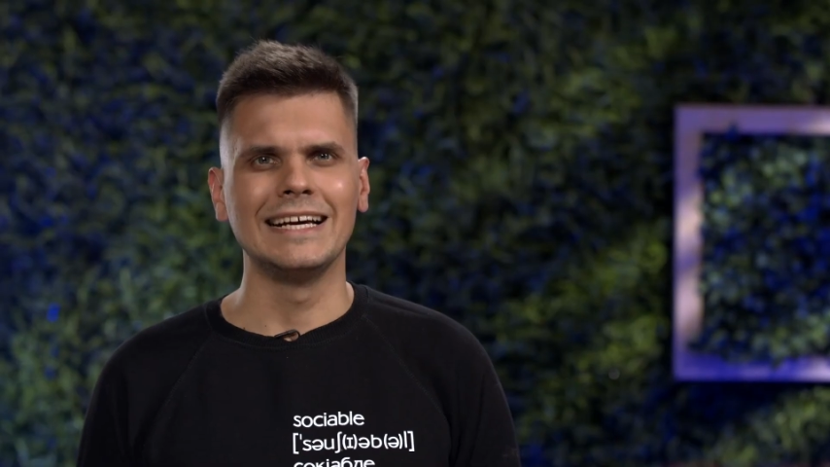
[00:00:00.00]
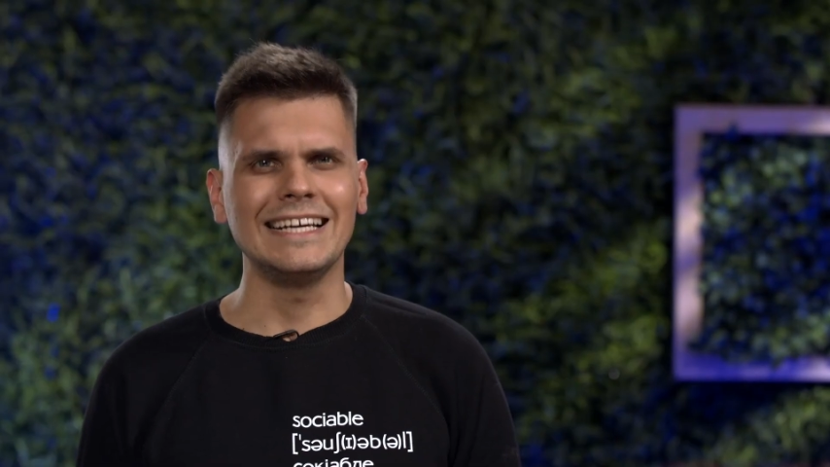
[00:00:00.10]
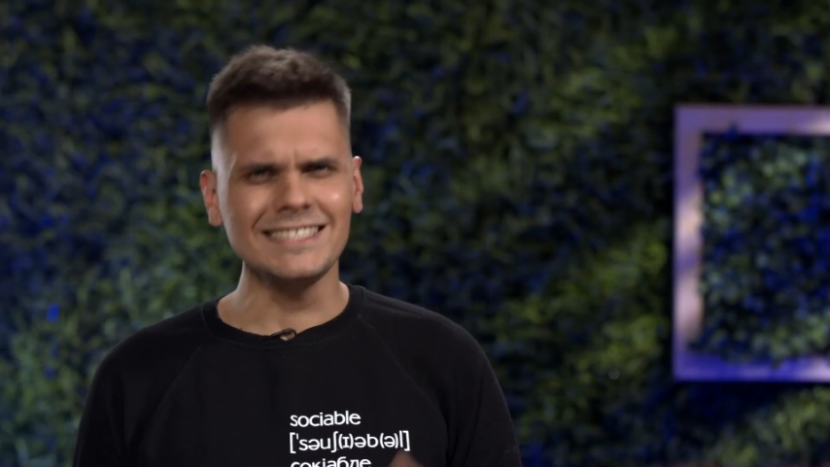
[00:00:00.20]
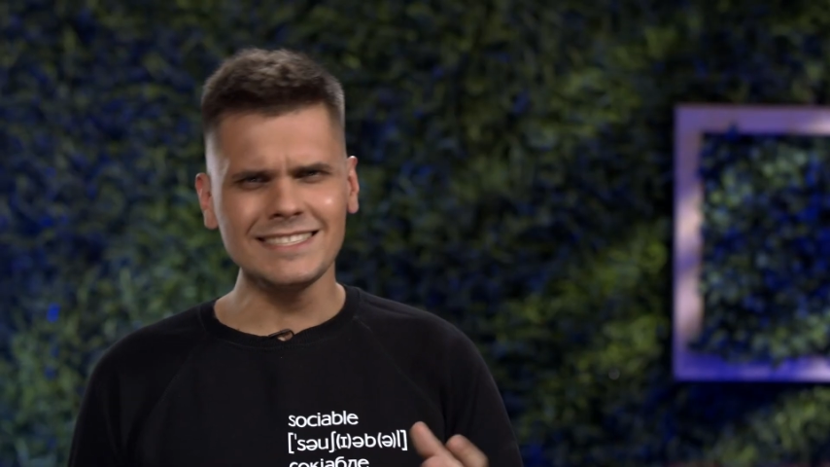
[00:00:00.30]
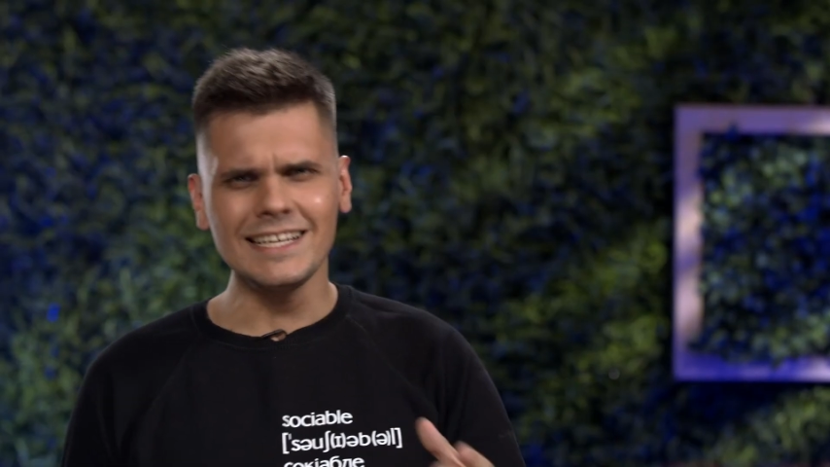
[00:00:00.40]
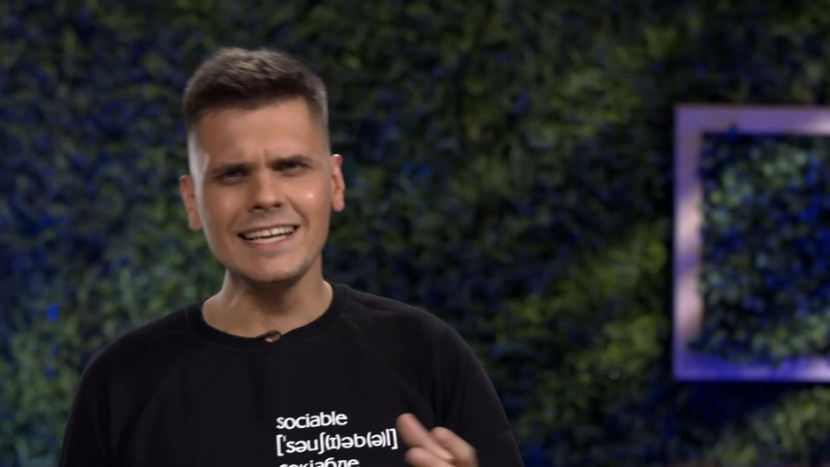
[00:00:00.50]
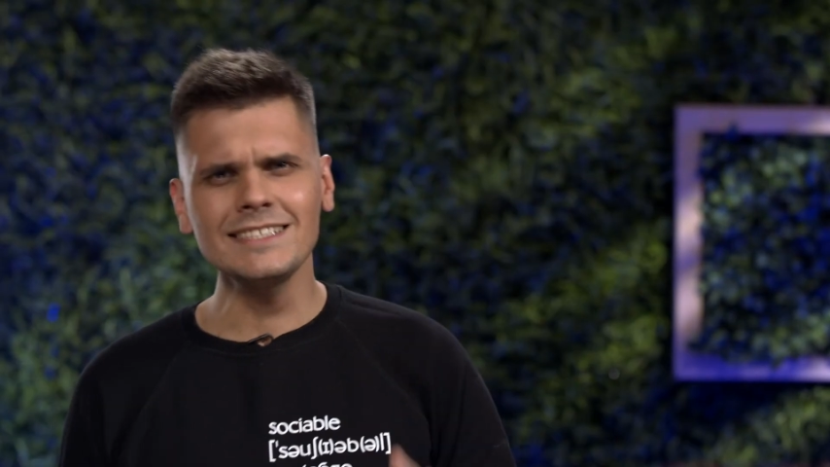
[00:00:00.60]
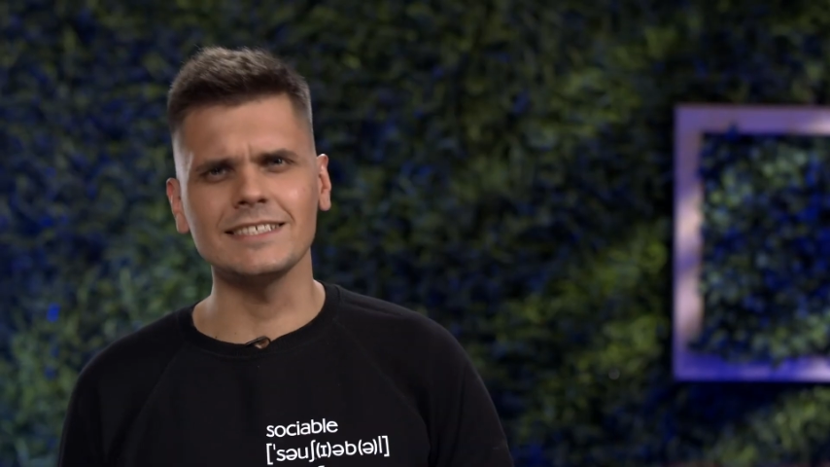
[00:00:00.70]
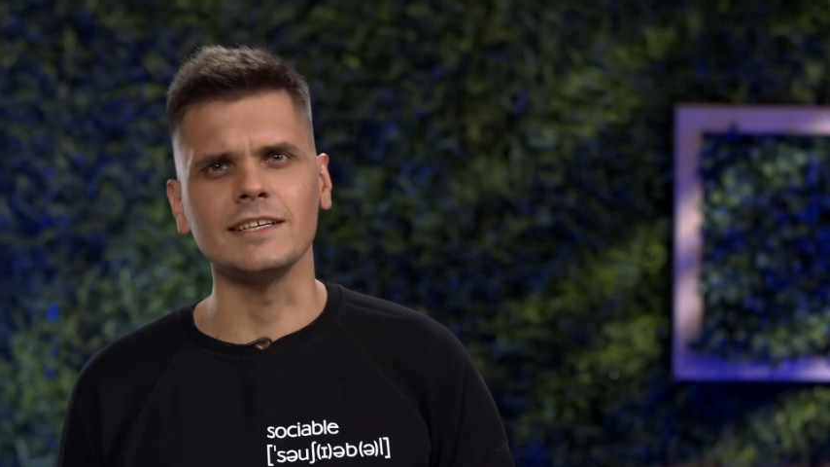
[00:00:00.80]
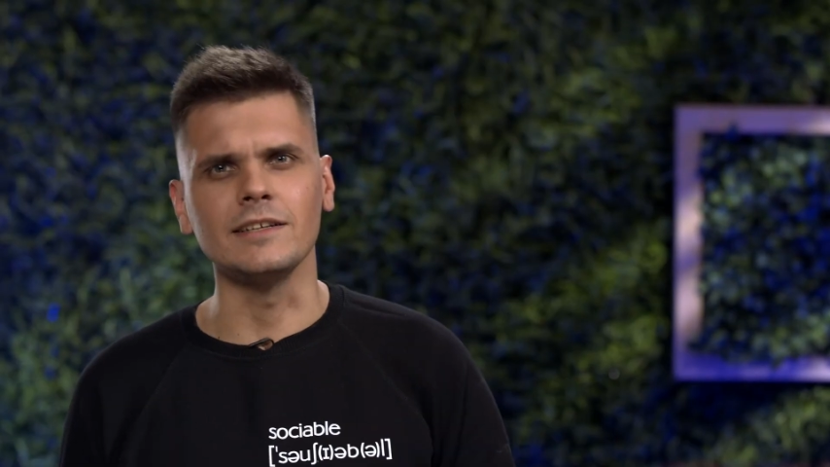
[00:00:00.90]
Is it
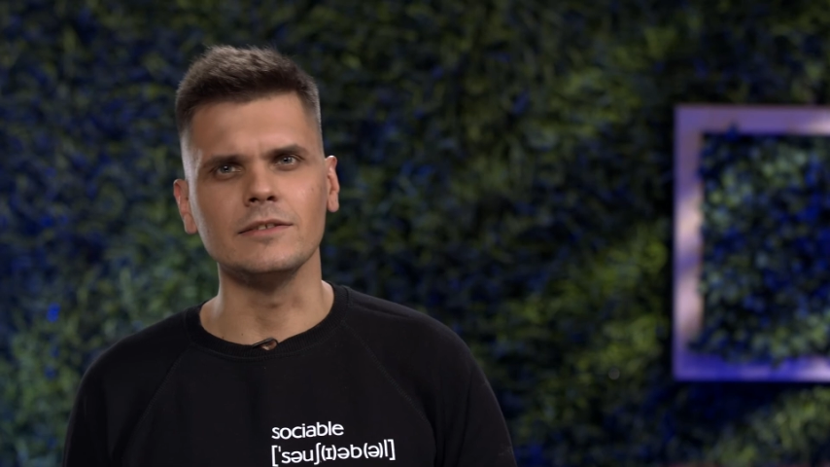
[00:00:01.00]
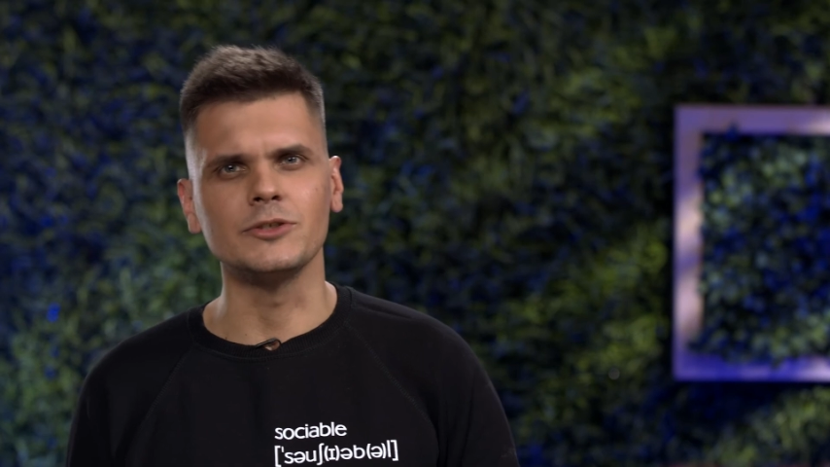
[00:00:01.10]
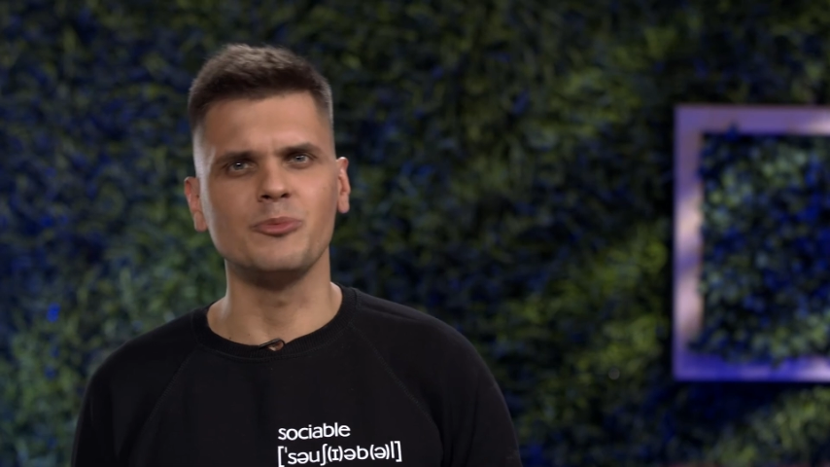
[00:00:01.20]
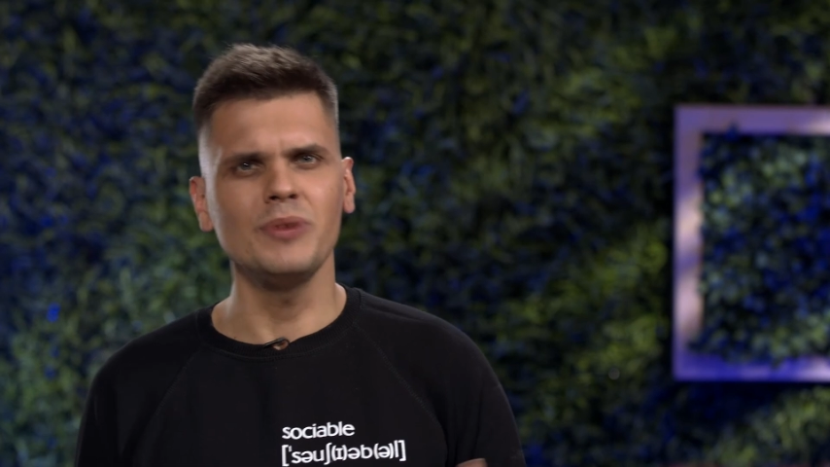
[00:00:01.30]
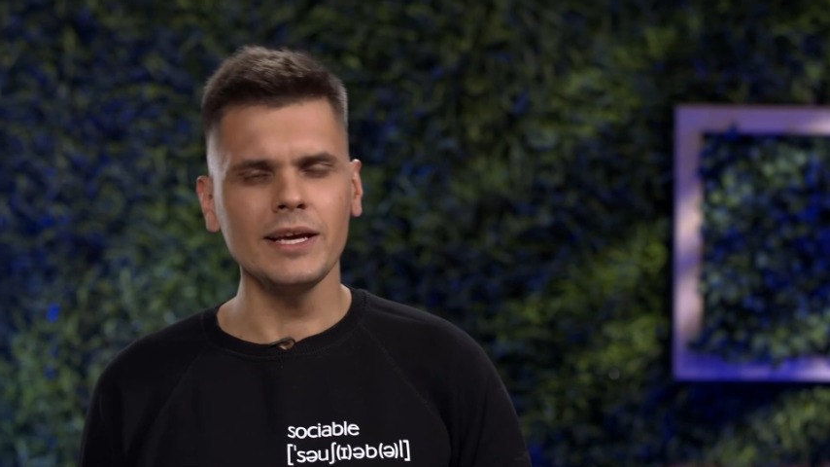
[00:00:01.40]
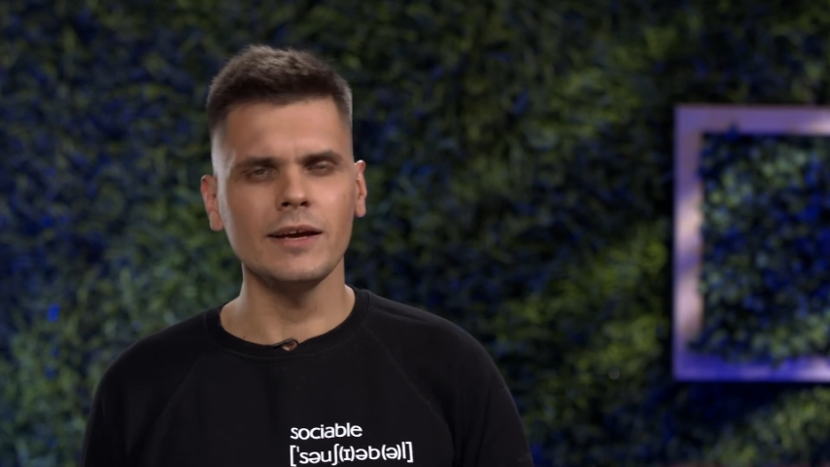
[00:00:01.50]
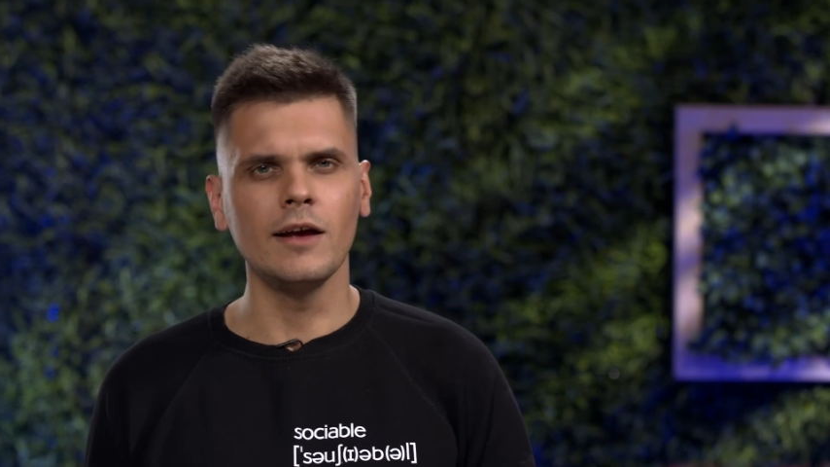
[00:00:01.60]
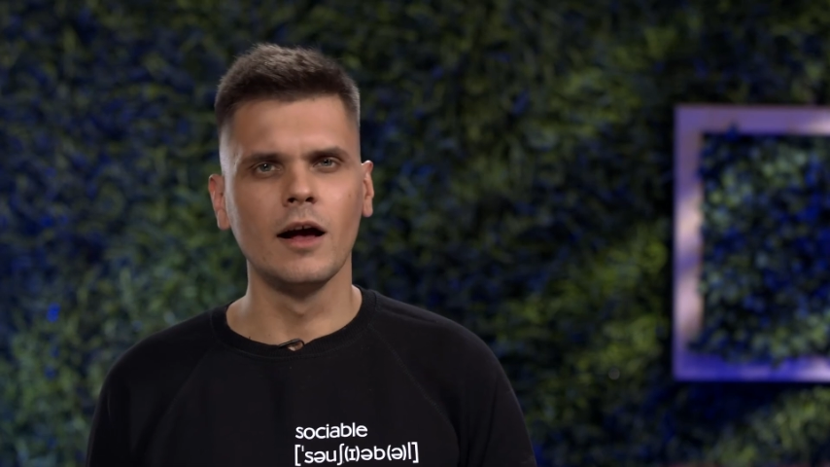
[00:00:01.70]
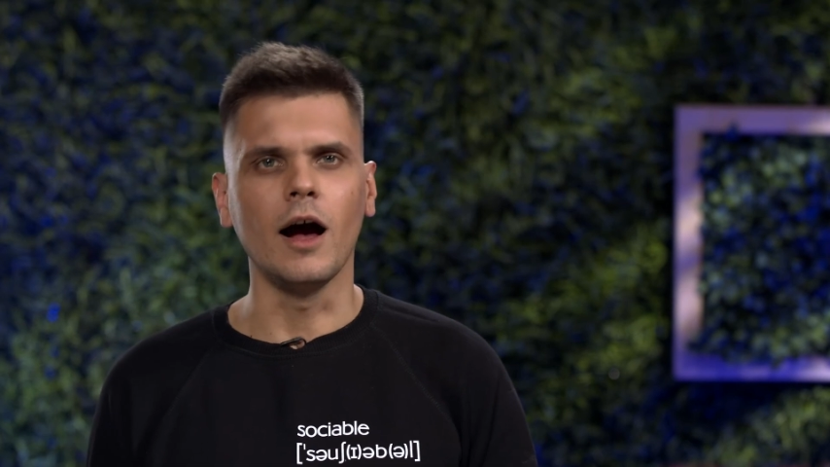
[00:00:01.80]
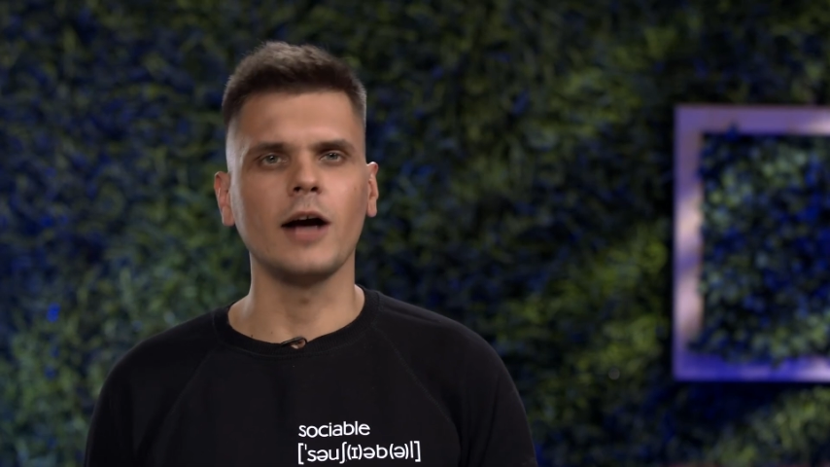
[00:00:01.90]
easy to be